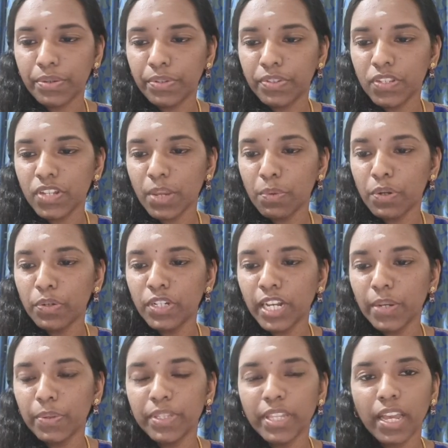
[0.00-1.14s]
So just I want
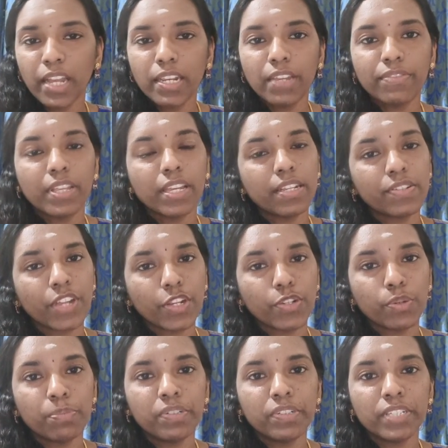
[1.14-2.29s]
to tell you that if there is
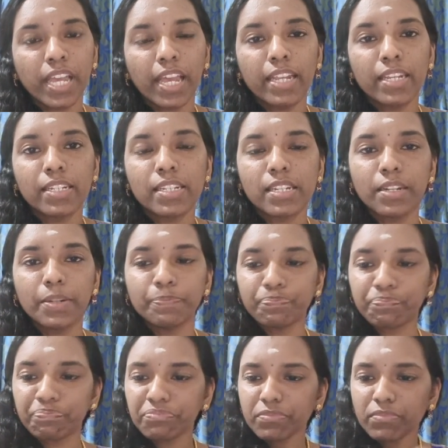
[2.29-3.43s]
date of birth and